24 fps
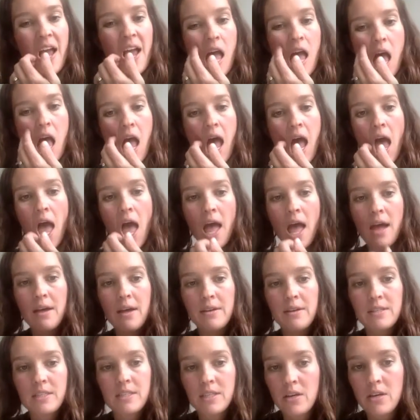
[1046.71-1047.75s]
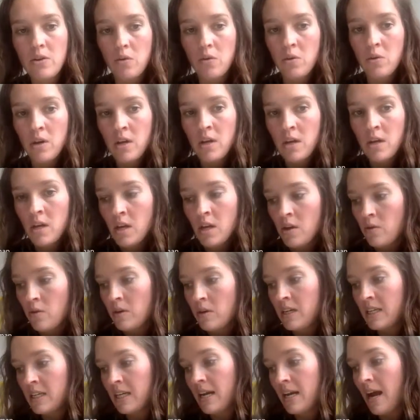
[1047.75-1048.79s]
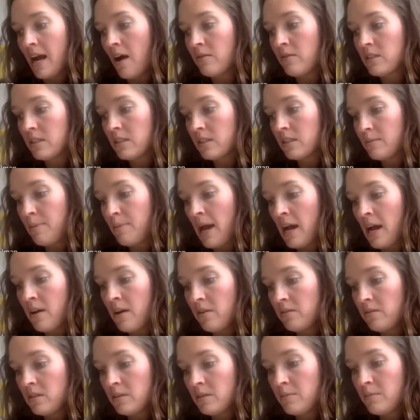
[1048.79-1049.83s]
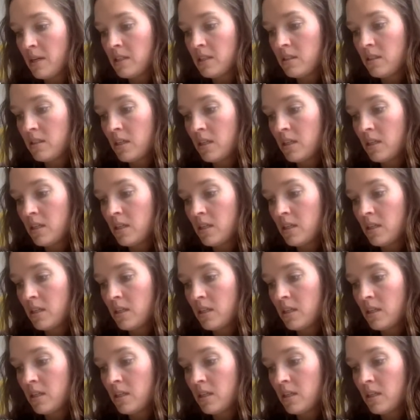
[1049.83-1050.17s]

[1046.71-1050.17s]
So we need to get ounces to pounds and months to